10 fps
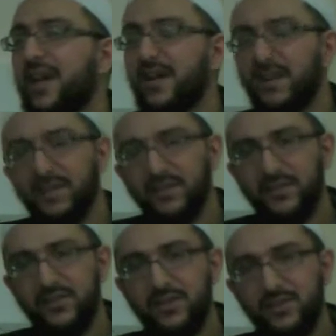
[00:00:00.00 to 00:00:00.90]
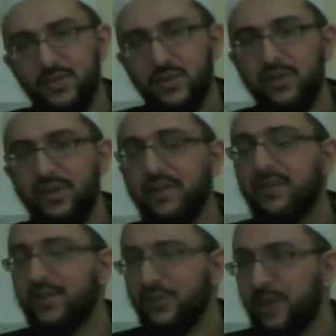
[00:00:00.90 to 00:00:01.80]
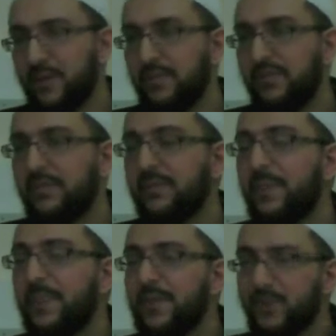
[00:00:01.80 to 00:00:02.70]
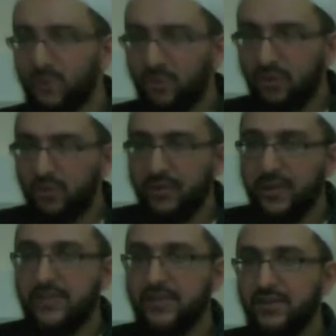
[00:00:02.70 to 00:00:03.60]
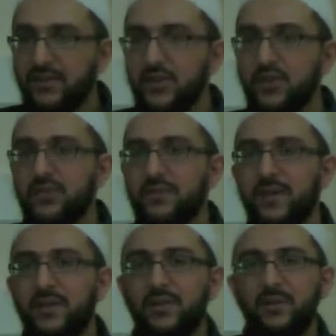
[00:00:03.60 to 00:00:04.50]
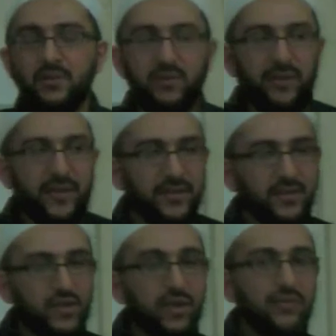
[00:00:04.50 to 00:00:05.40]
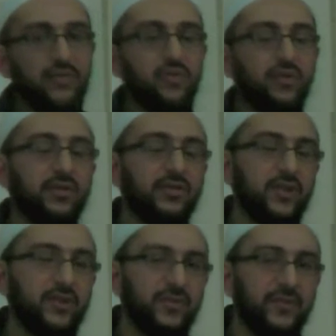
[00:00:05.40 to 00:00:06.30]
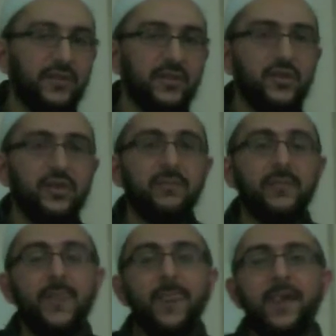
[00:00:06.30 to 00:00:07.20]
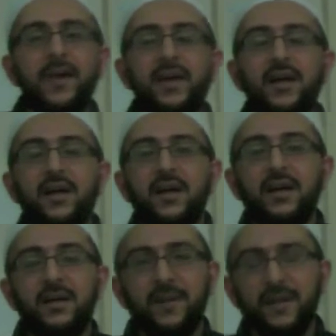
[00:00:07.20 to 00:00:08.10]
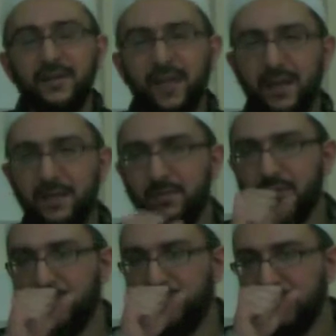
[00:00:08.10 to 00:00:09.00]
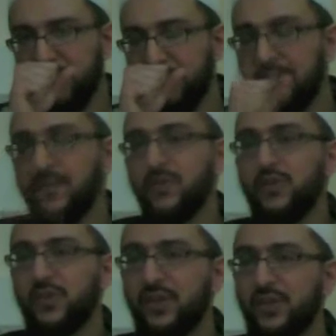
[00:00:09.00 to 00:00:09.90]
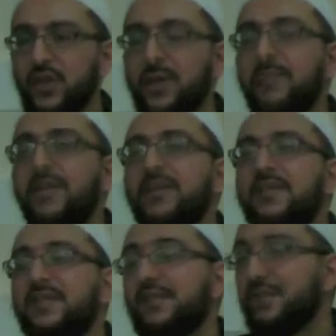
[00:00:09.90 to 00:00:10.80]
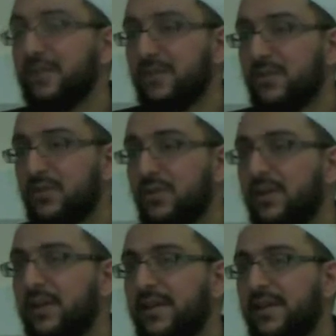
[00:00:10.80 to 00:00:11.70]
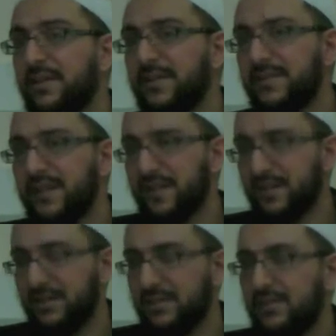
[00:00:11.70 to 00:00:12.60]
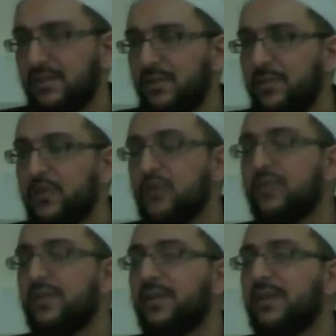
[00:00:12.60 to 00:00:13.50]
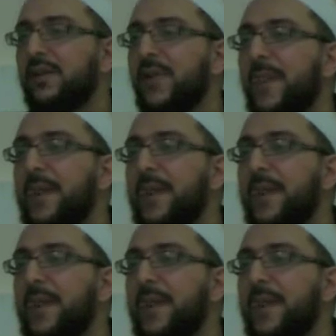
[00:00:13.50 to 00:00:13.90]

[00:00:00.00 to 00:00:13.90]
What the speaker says: In another story, another example, these are all authentic narrations, by the way, with authentic chains, strong chains of narration. A man came to the Prophet, he was a young chap, and he said, Ya Rasulullah, idhni bizina, or Messenger of Allah,